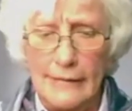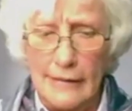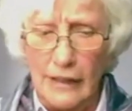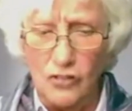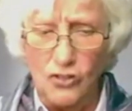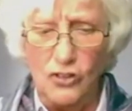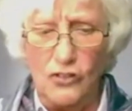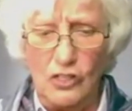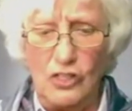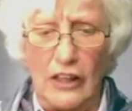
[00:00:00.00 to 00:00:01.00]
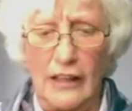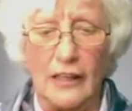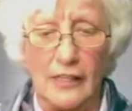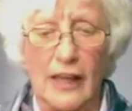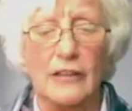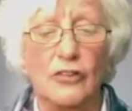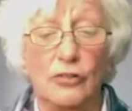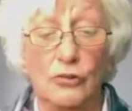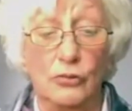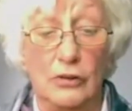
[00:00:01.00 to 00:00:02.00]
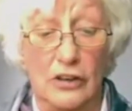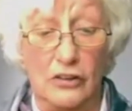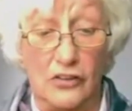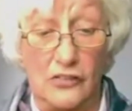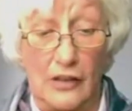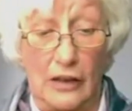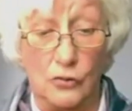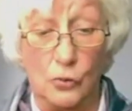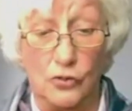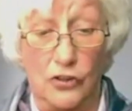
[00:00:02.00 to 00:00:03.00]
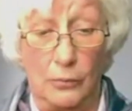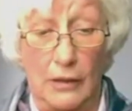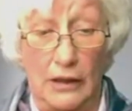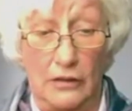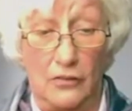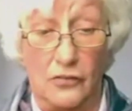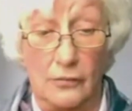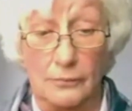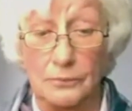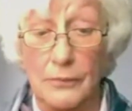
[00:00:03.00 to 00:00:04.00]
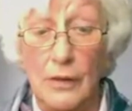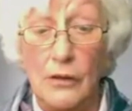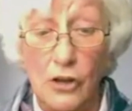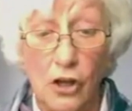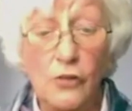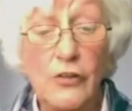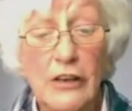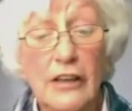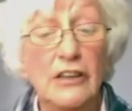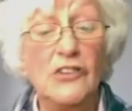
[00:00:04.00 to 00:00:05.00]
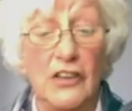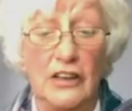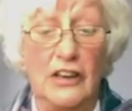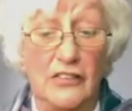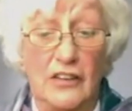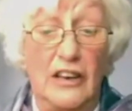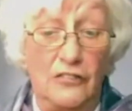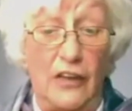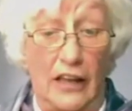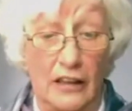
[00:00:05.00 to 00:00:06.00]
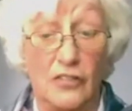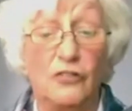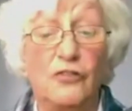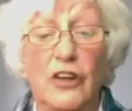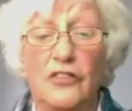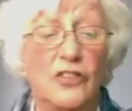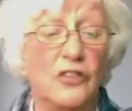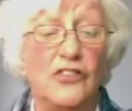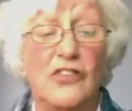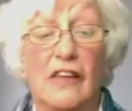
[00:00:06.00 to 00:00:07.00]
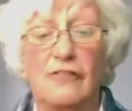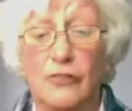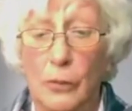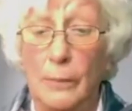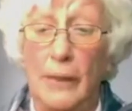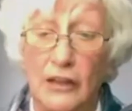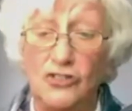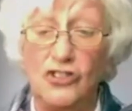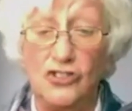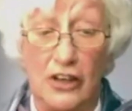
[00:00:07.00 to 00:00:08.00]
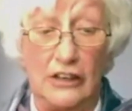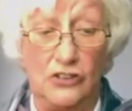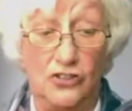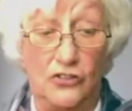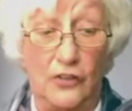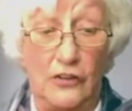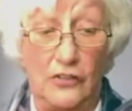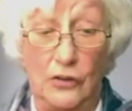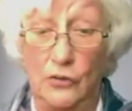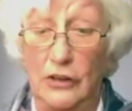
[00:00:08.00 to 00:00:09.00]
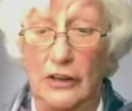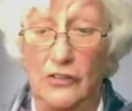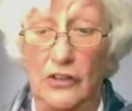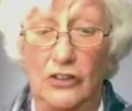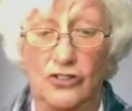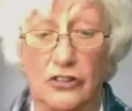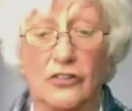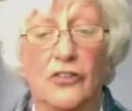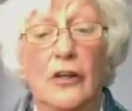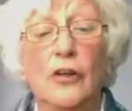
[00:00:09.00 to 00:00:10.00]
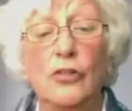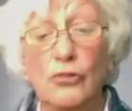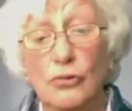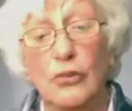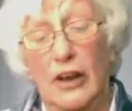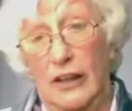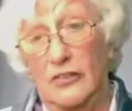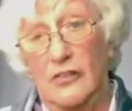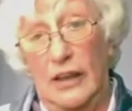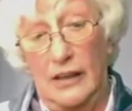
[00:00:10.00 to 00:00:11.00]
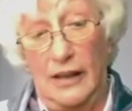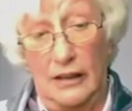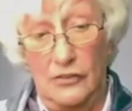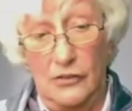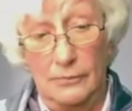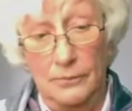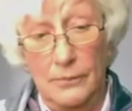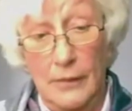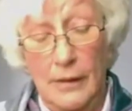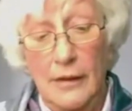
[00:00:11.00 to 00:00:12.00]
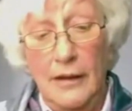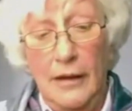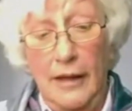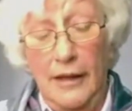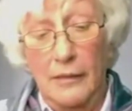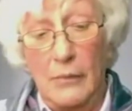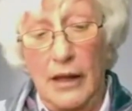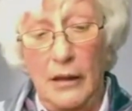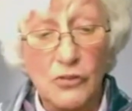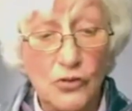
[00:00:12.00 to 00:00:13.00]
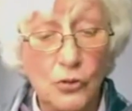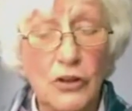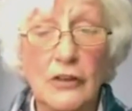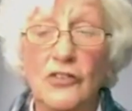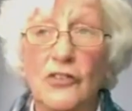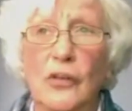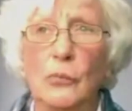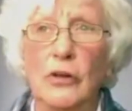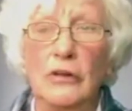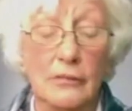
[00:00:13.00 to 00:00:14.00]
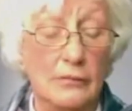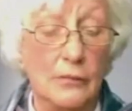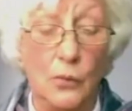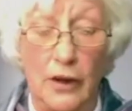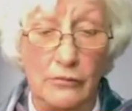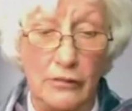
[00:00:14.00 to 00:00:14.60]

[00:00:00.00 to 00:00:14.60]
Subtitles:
let's just think that through and understand what it means. COVID-19 is in effect the first of several major challenges facing organizations through the next decade. I was talking to someone quite